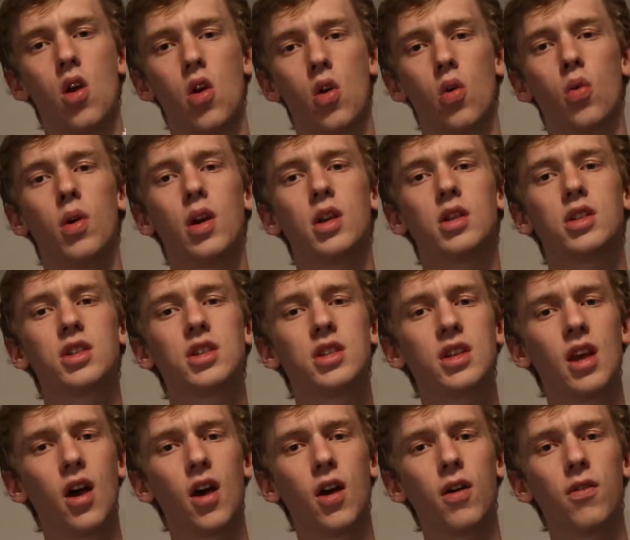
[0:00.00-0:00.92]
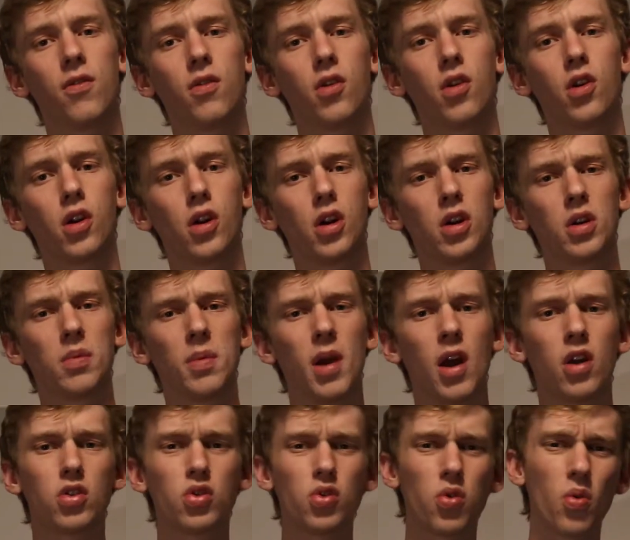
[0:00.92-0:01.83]
which sell for
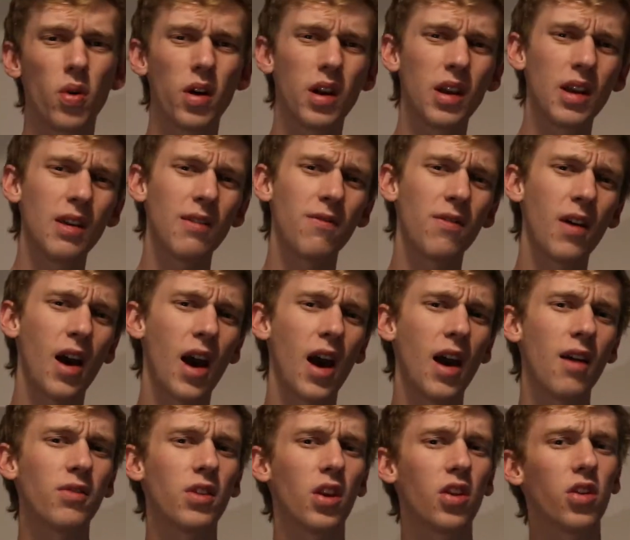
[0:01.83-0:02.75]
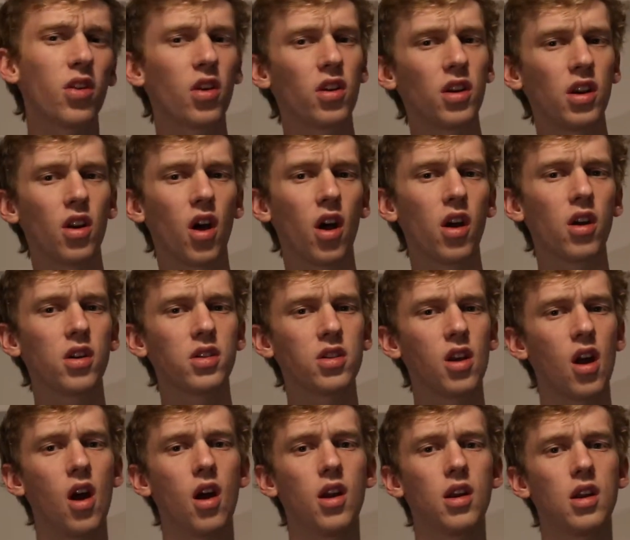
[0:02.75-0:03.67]
about $25 to $30
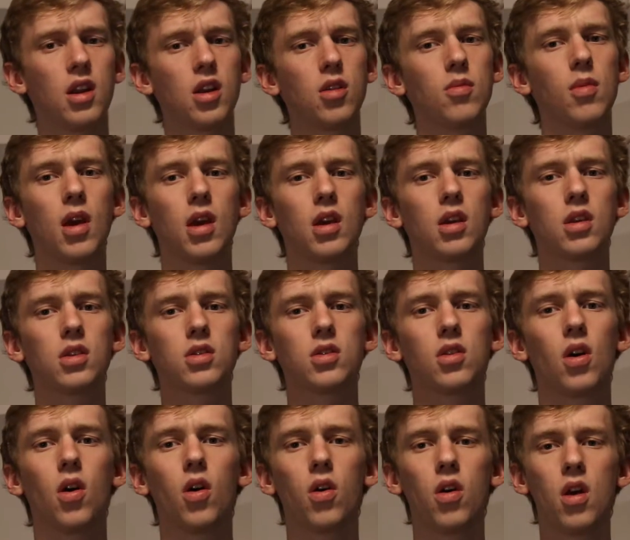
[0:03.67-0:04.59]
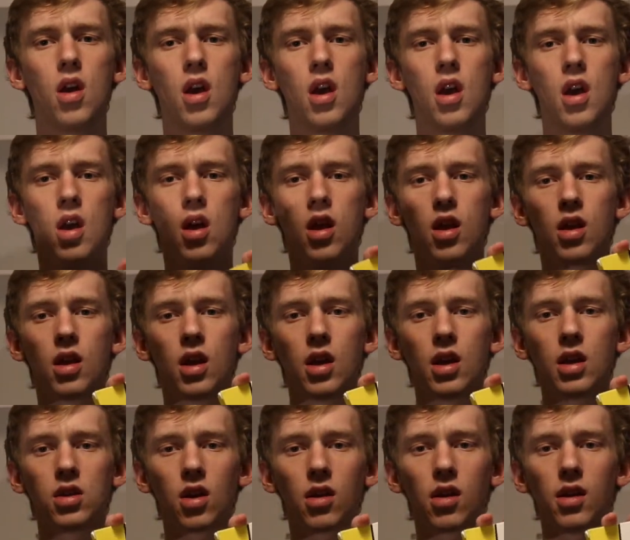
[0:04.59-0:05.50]
on eBay. So
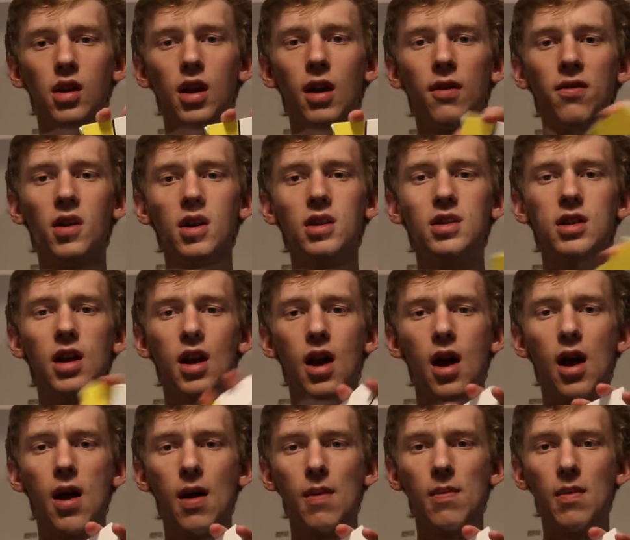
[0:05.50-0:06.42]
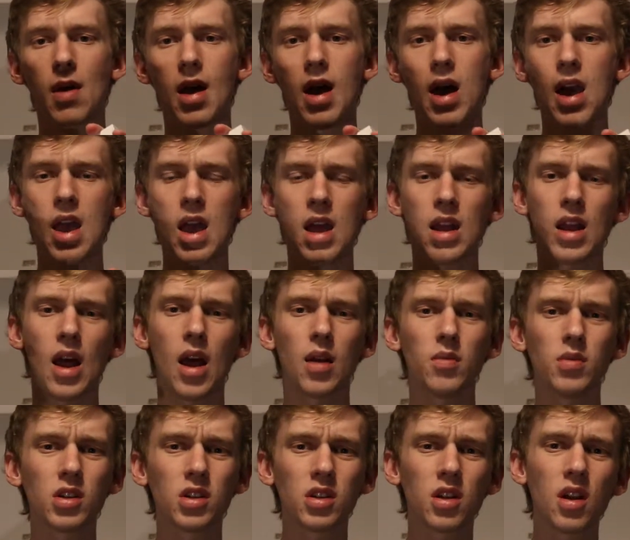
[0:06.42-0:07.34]
these are the difference, and
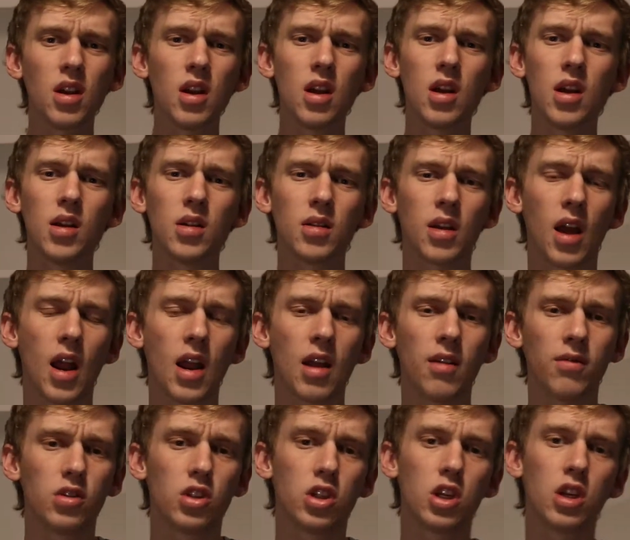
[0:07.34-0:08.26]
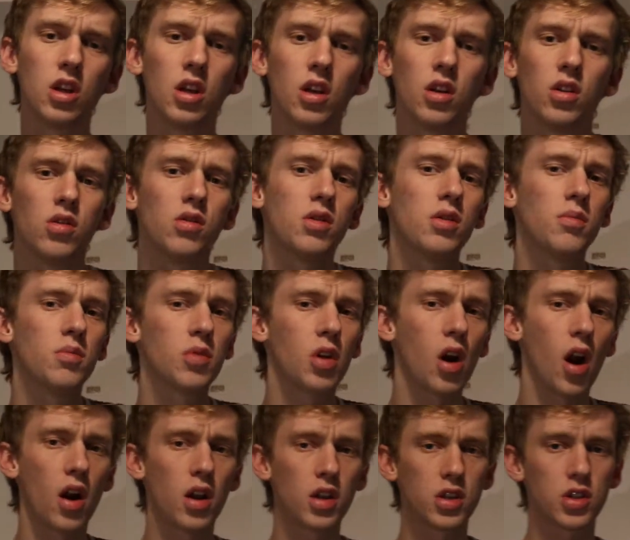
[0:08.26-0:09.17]
I'm just gonna kind of chill and do some
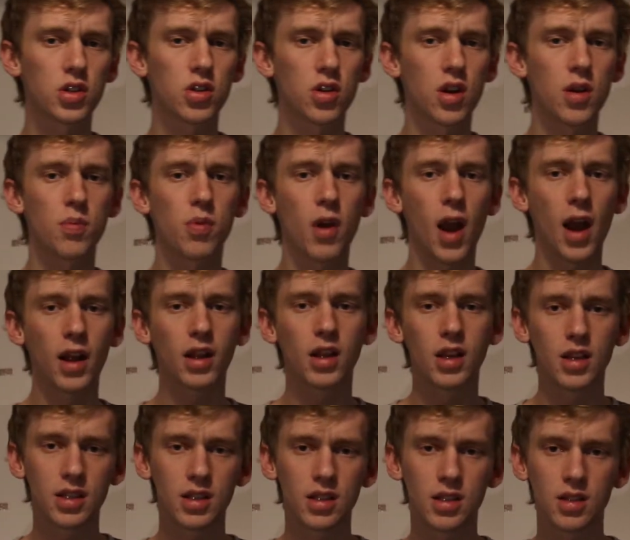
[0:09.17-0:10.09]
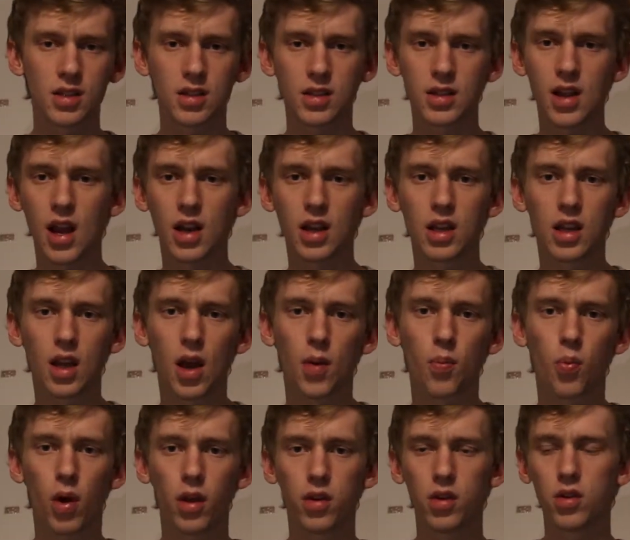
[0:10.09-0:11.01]
cardistry, practice standing
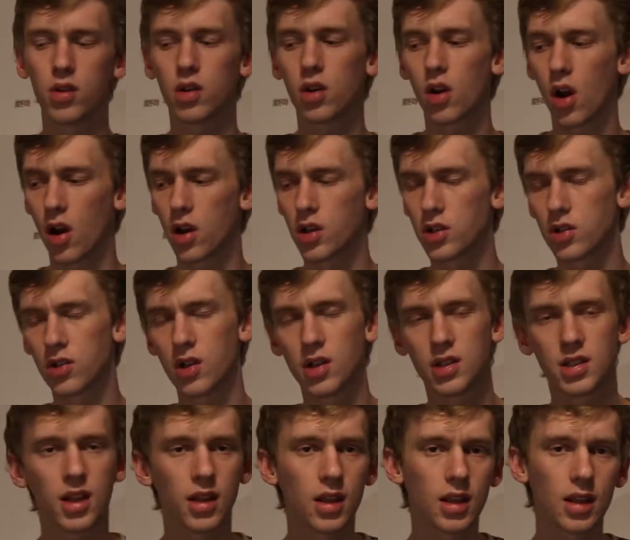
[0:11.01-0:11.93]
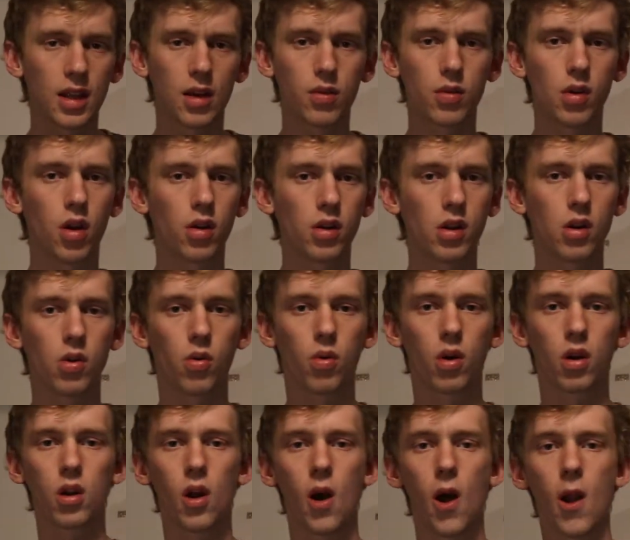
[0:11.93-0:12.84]
up while doing cardistry. It's something that we all need to
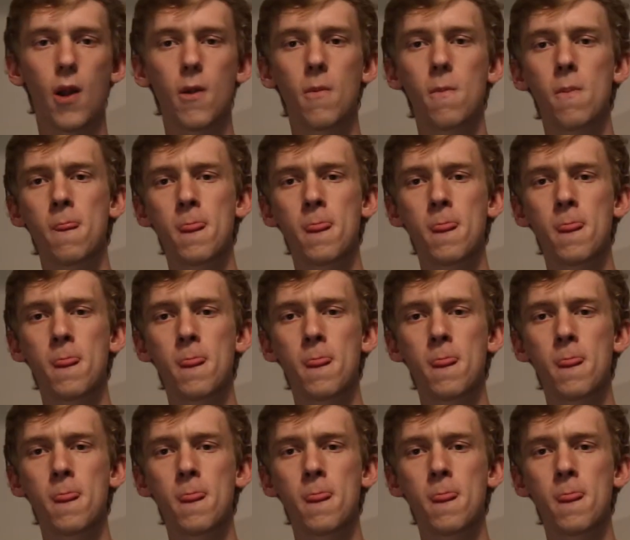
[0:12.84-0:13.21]
work on,